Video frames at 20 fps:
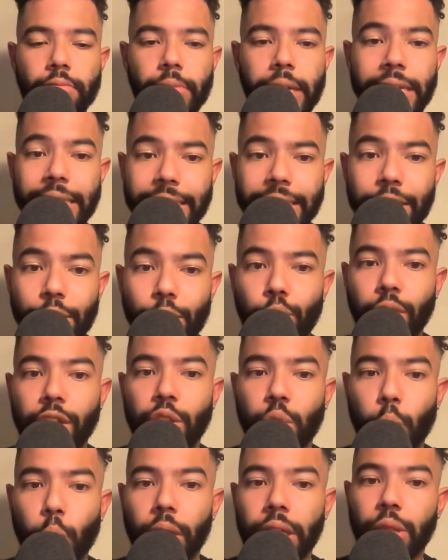he's still only
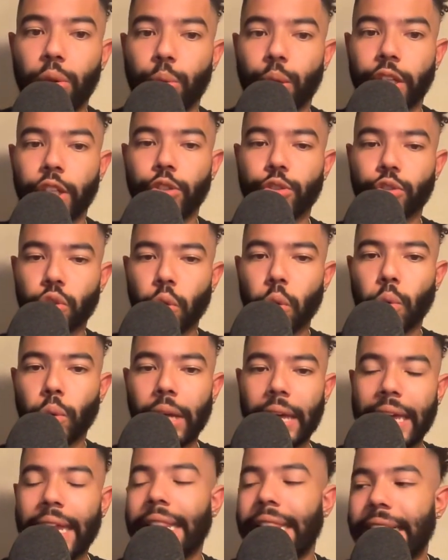23 years old,
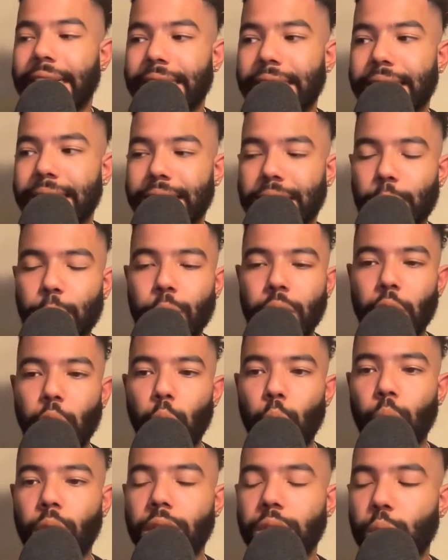and this is someone
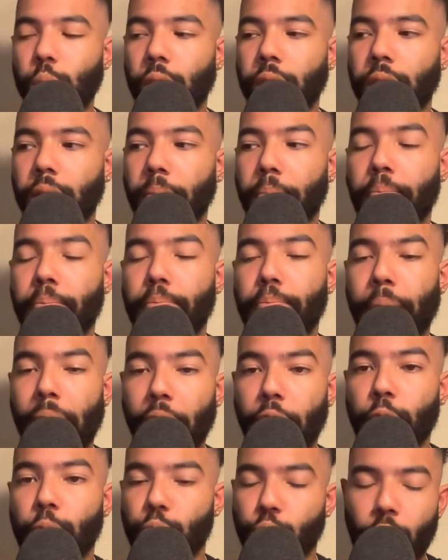who was one of the
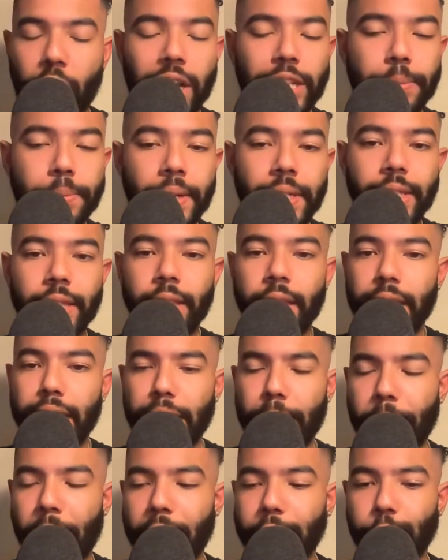better prospects in the
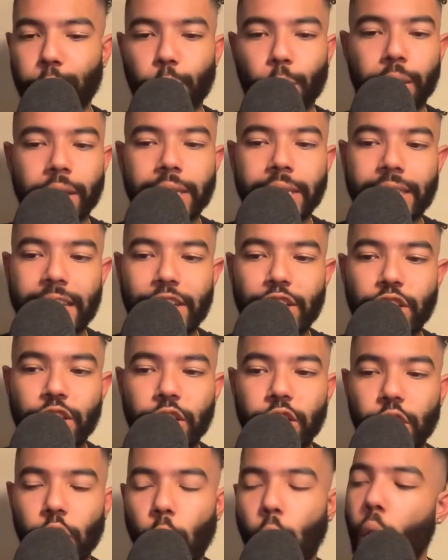D-backs
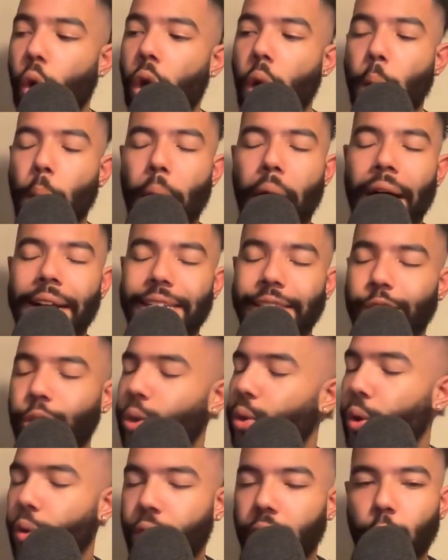organization. So I
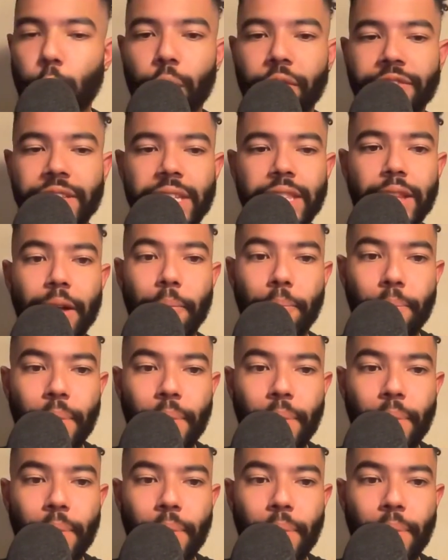still don't think we've seen the